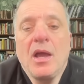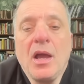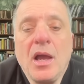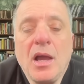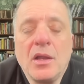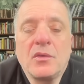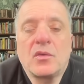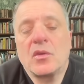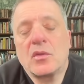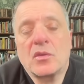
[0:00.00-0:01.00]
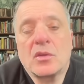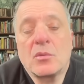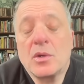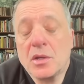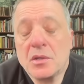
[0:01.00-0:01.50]
And there
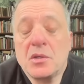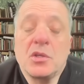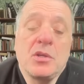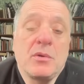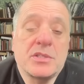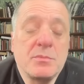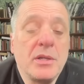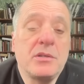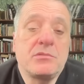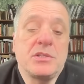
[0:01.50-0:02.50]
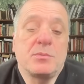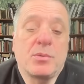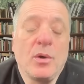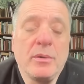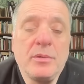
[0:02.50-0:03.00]
were US military
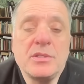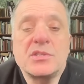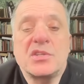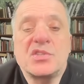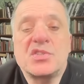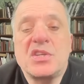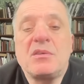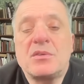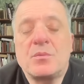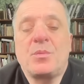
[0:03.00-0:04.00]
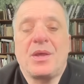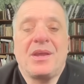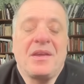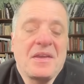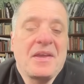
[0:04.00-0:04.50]
deployments that seemed to
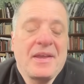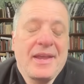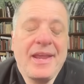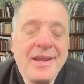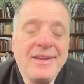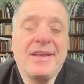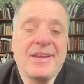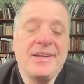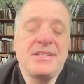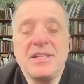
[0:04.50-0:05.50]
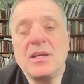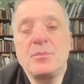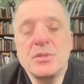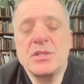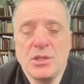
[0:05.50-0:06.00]
be indicating a
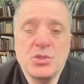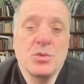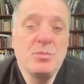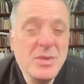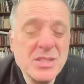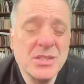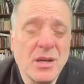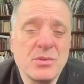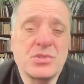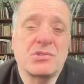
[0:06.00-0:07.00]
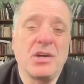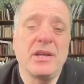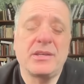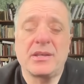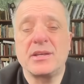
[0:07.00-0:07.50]
potential missile
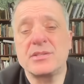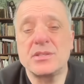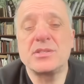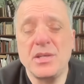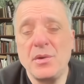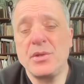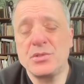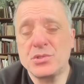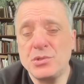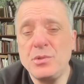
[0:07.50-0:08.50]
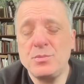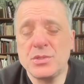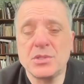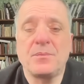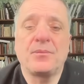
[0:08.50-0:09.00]
strike against the Syrian
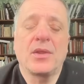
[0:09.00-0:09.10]
troops.